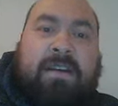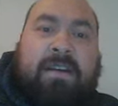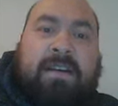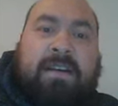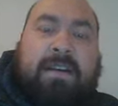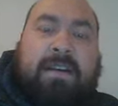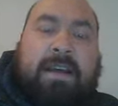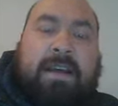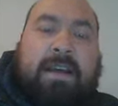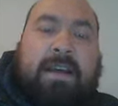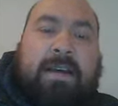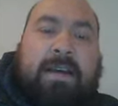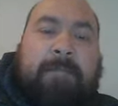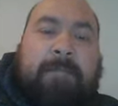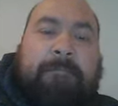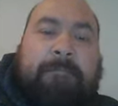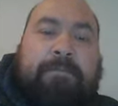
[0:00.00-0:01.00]

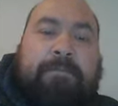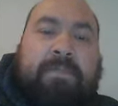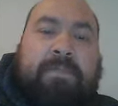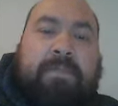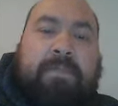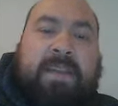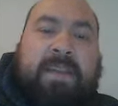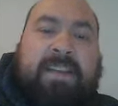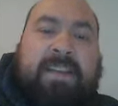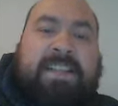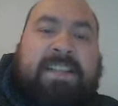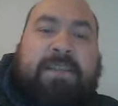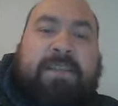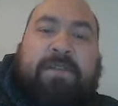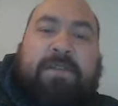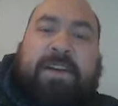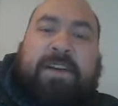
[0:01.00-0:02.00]
Yeah,
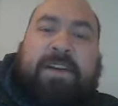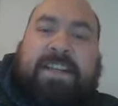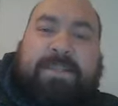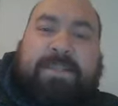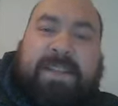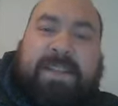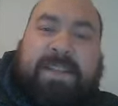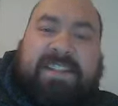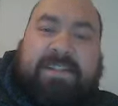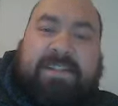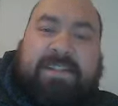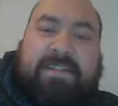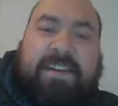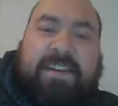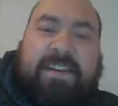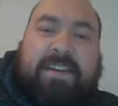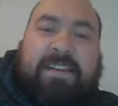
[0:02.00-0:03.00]
still very expensive.
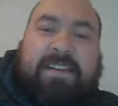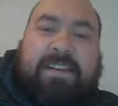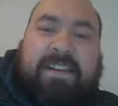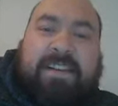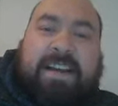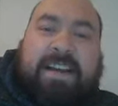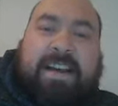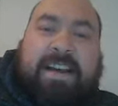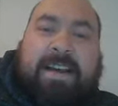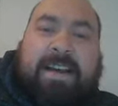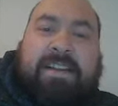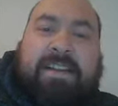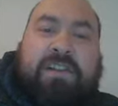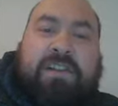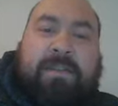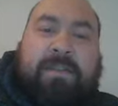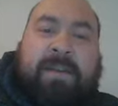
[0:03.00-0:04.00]

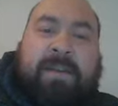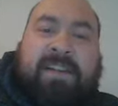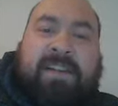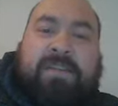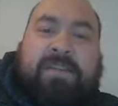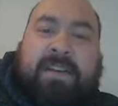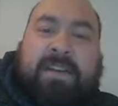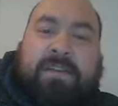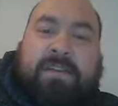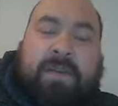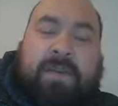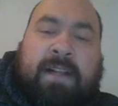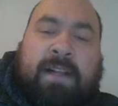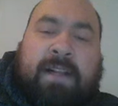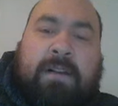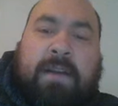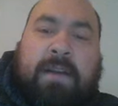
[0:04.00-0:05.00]
He's got the bye this week as
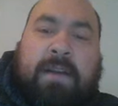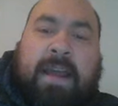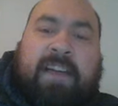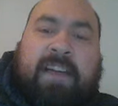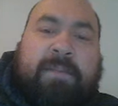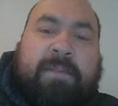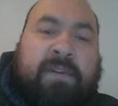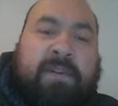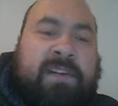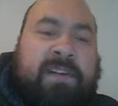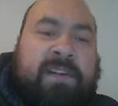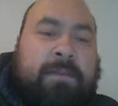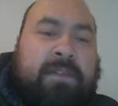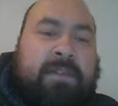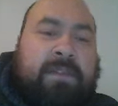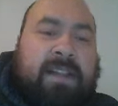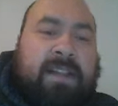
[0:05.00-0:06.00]
well. Harry Boyd
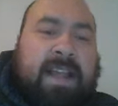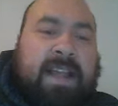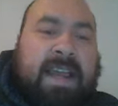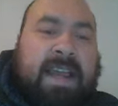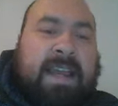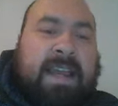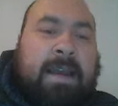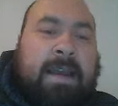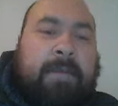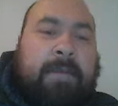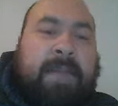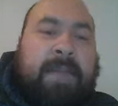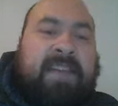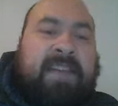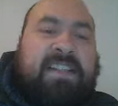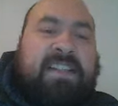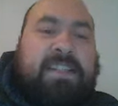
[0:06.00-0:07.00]
didn't play.
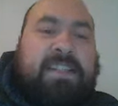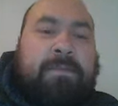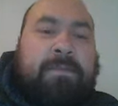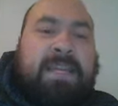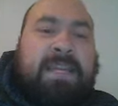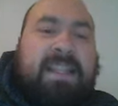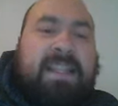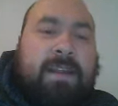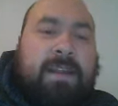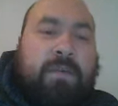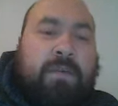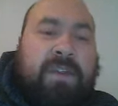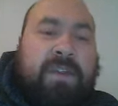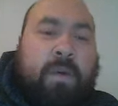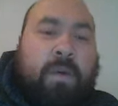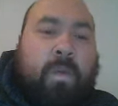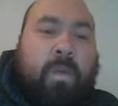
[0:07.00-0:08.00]
Bailey Smith
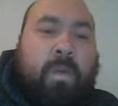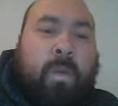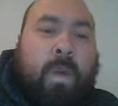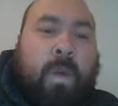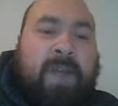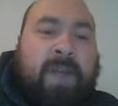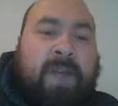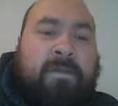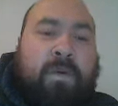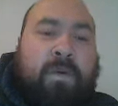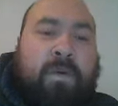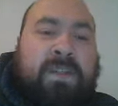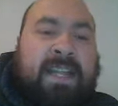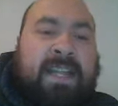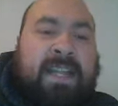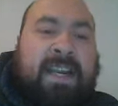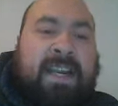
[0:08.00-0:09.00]
with a
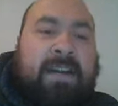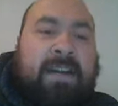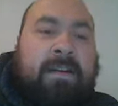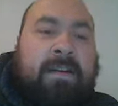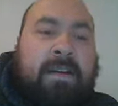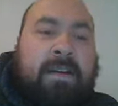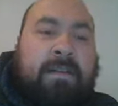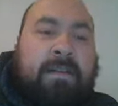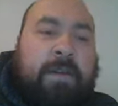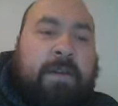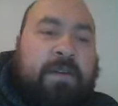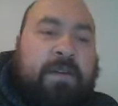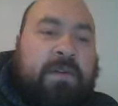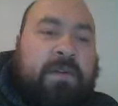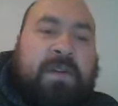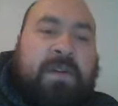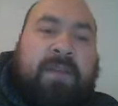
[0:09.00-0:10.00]
114. Very
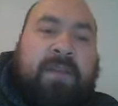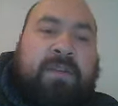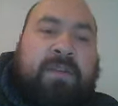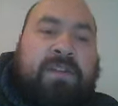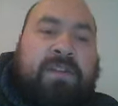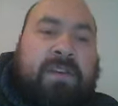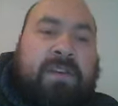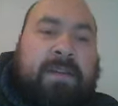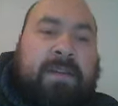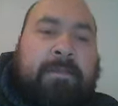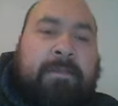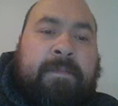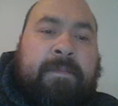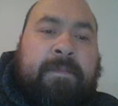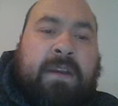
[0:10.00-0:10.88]
good. Everyone's got him.